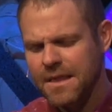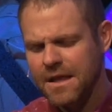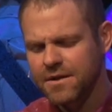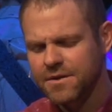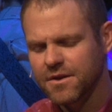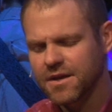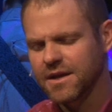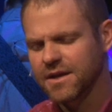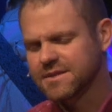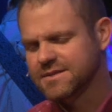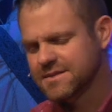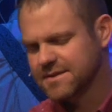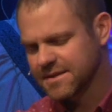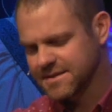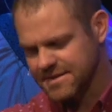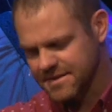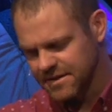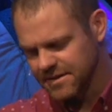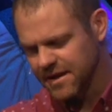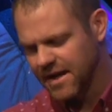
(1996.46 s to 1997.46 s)
No, that's,
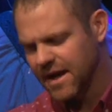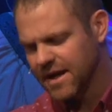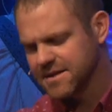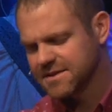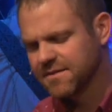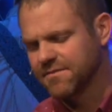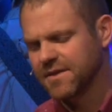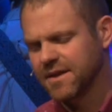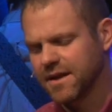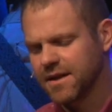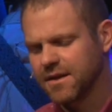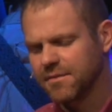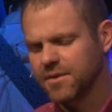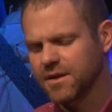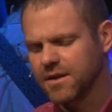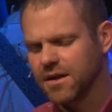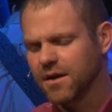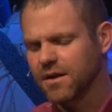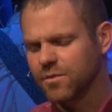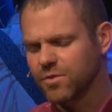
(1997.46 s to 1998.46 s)
that's the lies of the enemy.
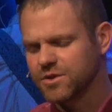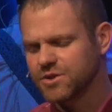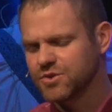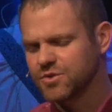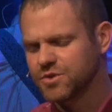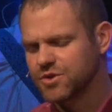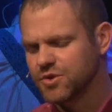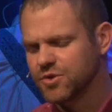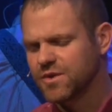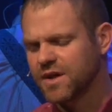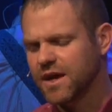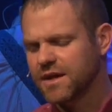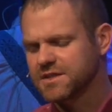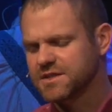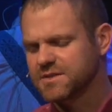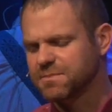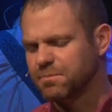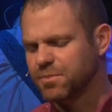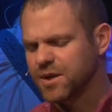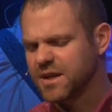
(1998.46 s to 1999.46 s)
God, would you do that?
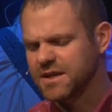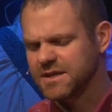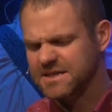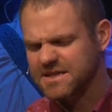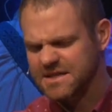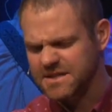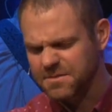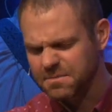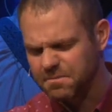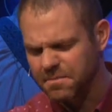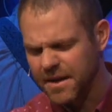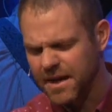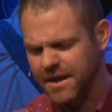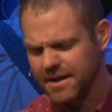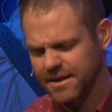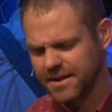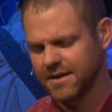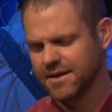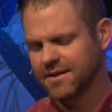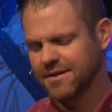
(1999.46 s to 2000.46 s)
Just bring a
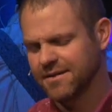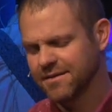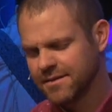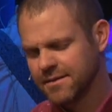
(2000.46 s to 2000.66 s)
spotlight.